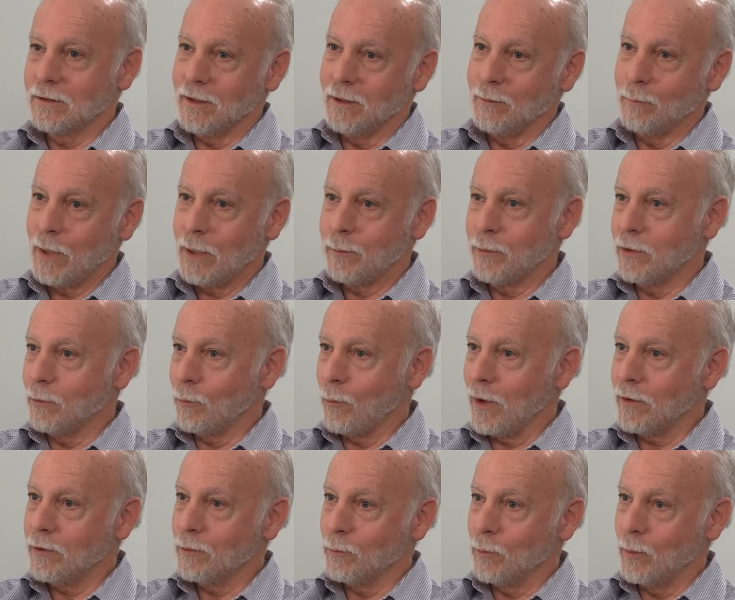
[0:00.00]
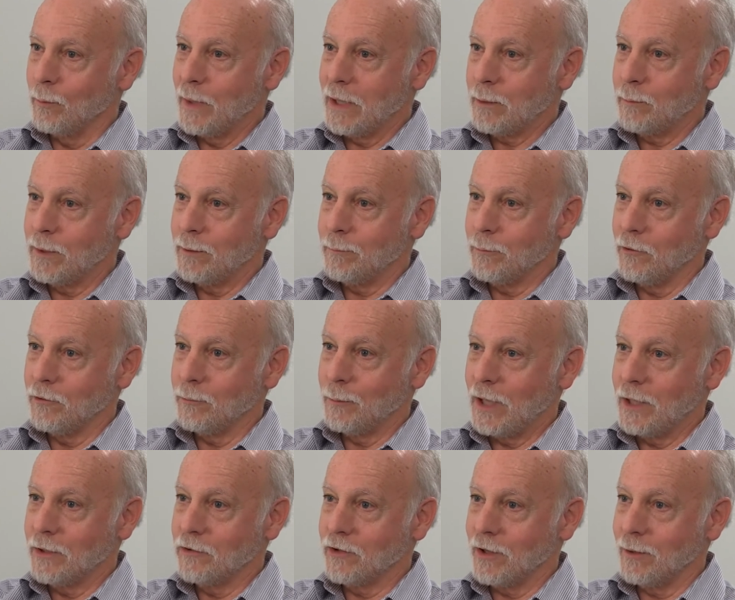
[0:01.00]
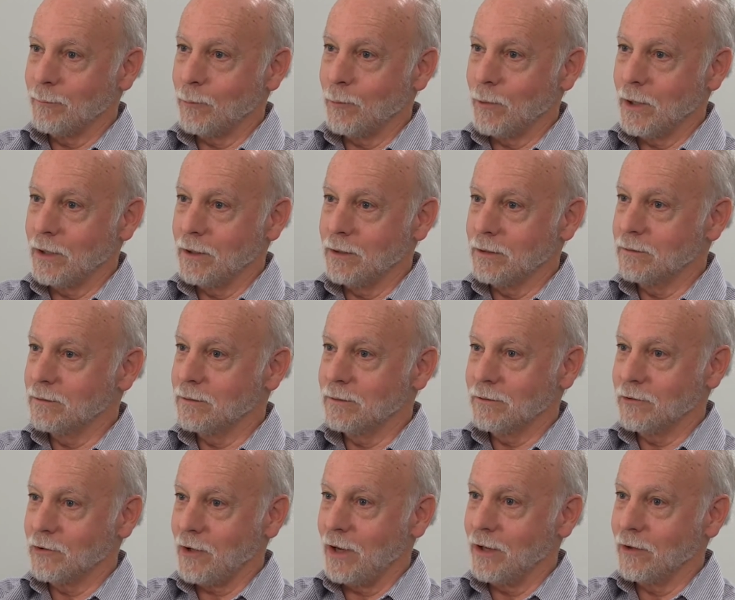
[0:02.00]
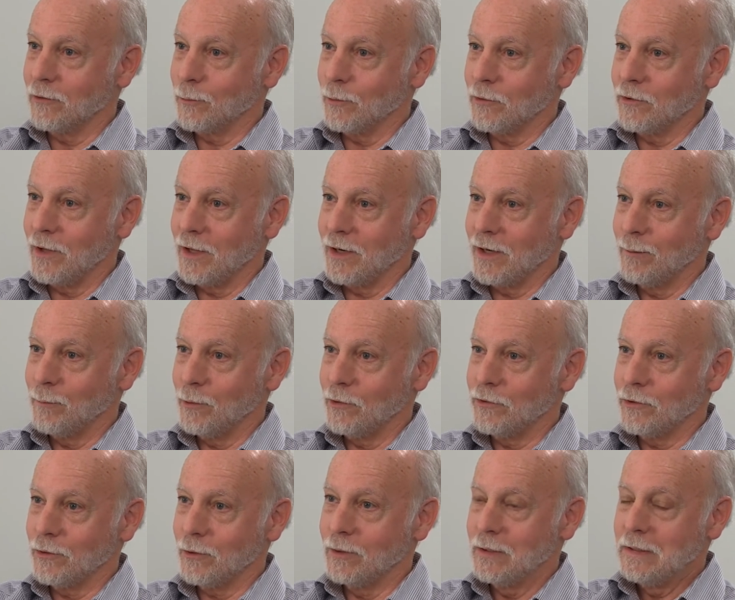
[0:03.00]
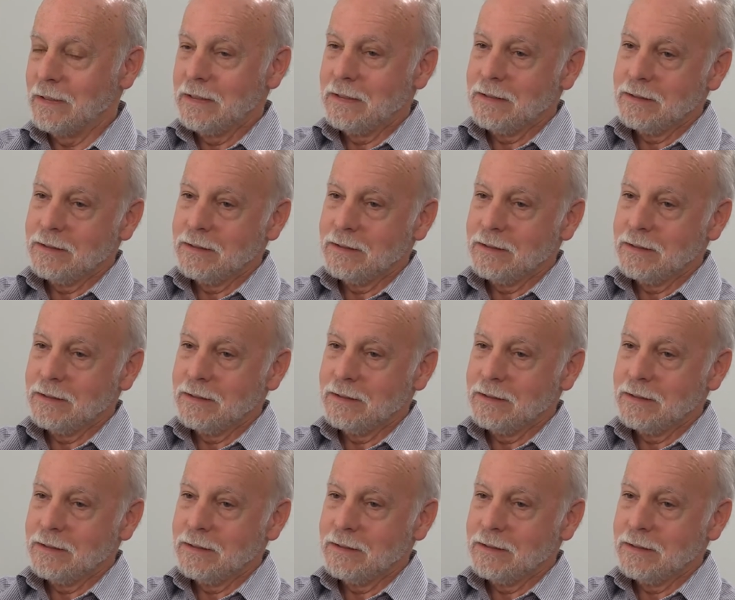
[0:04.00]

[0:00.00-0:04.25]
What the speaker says: then maybe the weather will make people's minds up where science was not able to.